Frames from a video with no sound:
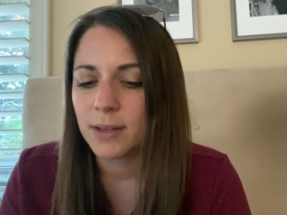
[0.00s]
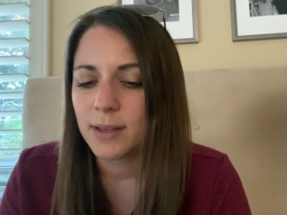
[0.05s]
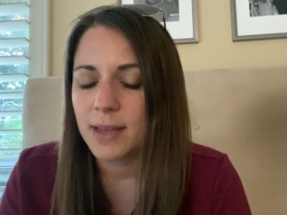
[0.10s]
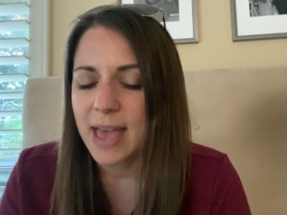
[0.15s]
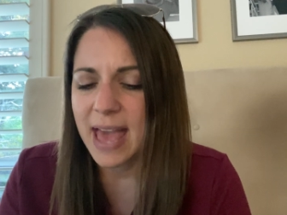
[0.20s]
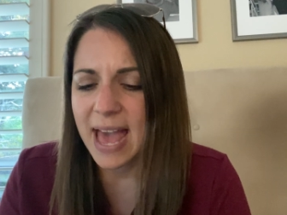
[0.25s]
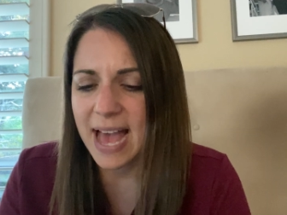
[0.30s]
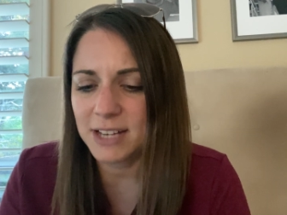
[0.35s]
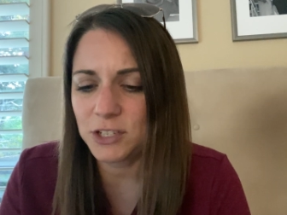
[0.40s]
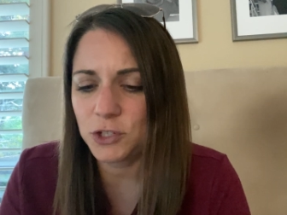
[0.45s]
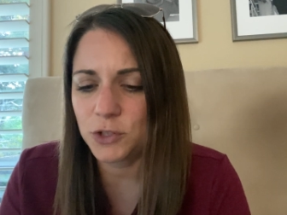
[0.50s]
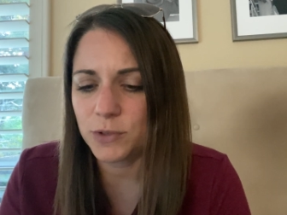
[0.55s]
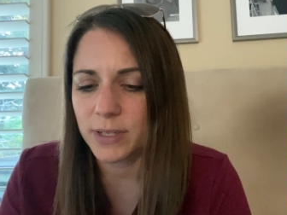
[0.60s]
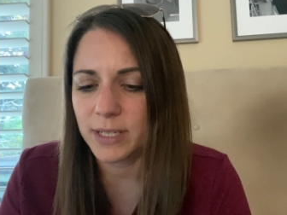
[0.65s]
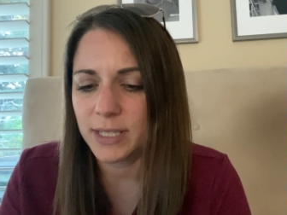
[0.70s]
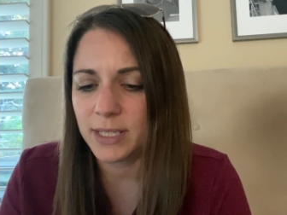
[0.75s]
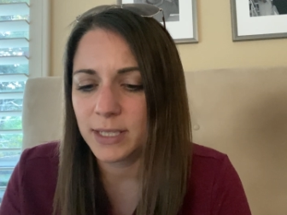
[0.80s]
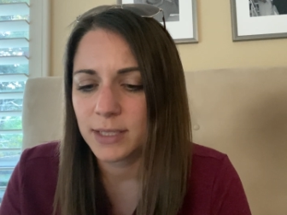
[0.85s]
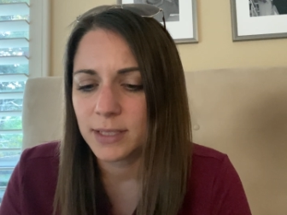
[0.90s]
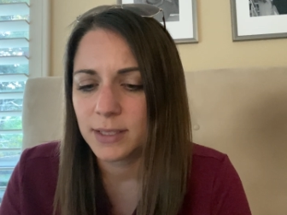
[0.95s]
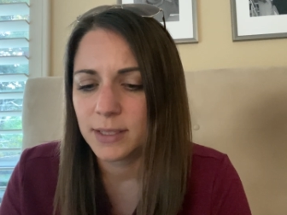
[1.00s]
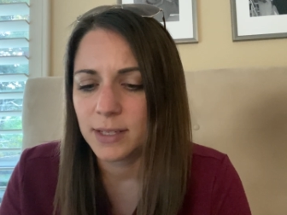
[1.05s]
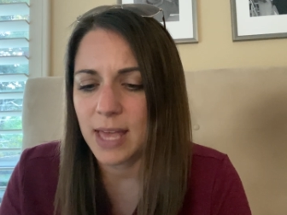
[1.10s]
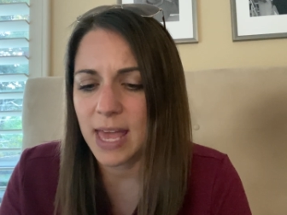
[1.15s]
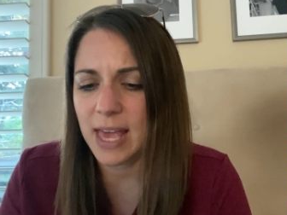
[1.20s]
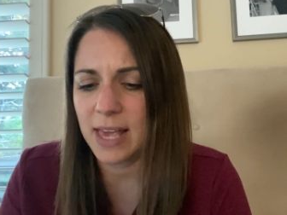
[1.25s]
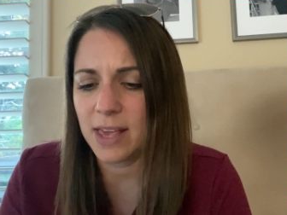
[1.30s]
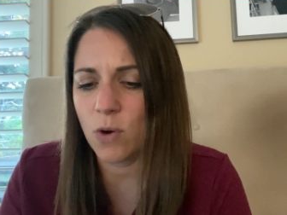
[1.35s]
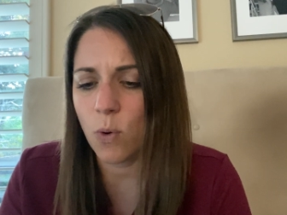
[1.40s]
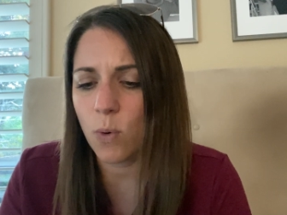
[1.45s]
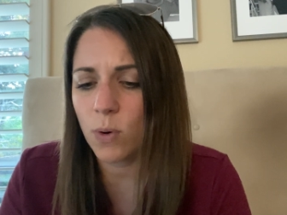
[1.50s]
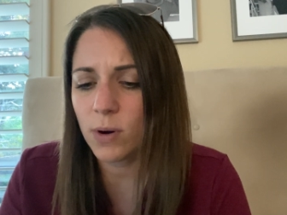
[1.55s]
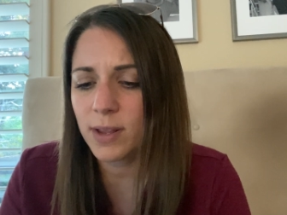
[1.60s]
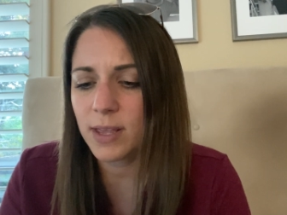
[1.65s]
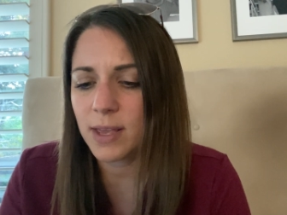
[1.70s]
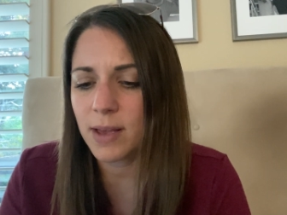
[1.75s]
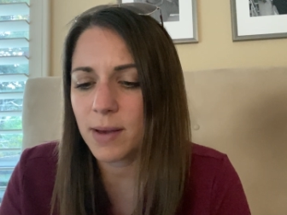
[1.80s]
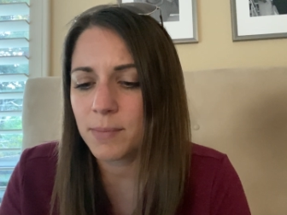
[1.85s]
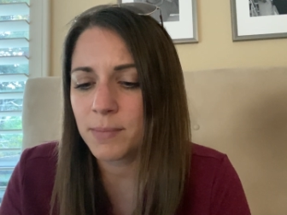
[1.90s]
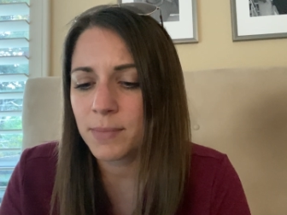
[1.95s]
Hatchery?
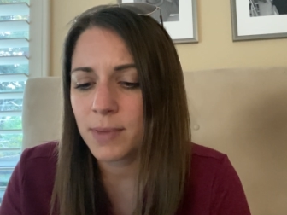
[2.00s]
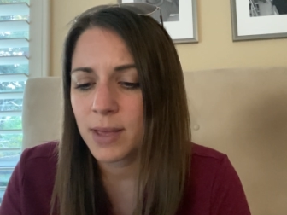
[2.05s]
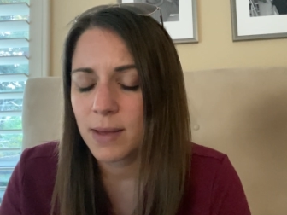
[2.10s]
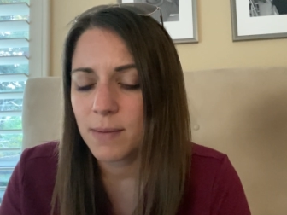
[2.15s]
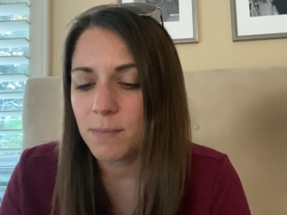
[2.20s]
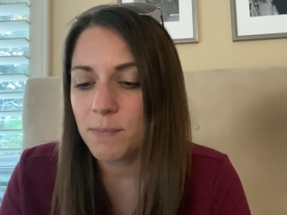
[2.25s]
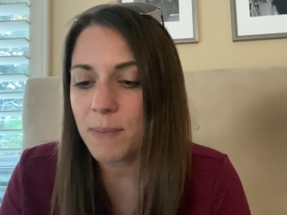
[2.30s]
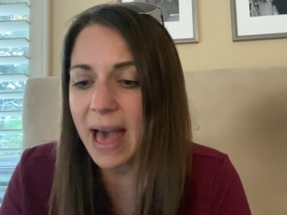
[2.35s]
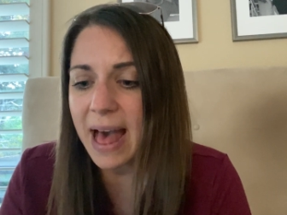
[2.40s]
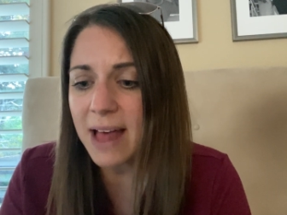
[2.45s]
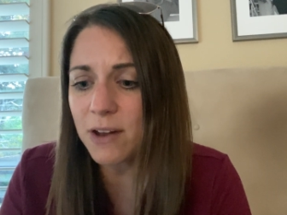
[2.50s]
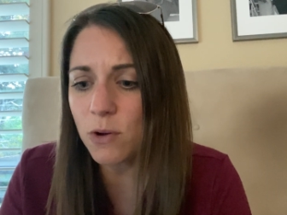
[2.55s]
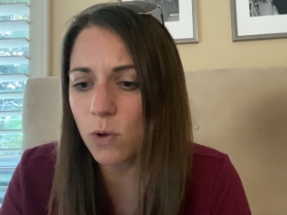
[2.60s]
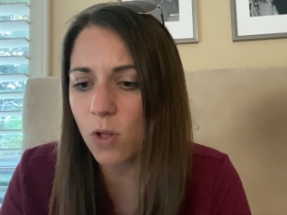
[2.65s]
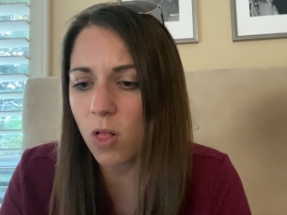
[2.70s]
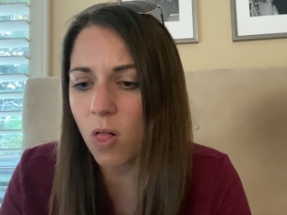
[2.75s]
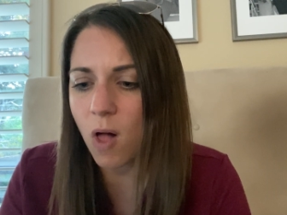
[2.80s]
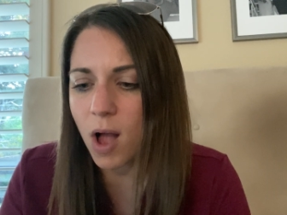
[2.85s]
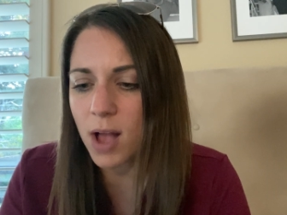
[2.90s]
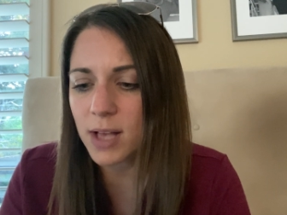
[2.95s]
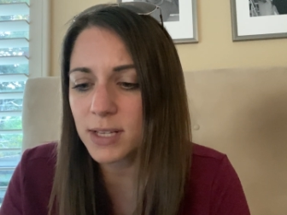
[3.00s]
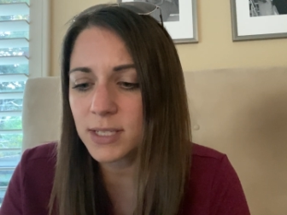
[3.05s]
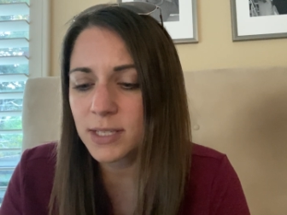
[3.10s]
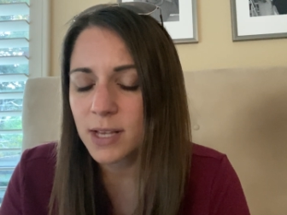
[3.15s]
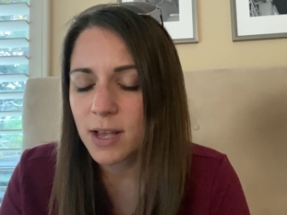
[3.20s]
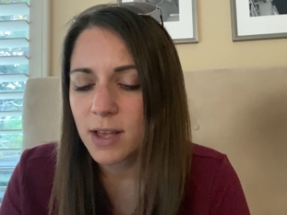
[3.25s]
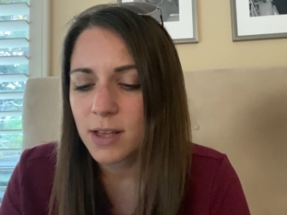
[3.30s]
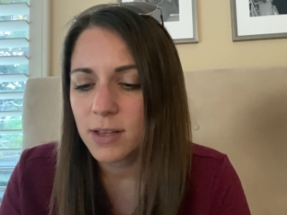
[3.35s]
Agorium? Battleclaws?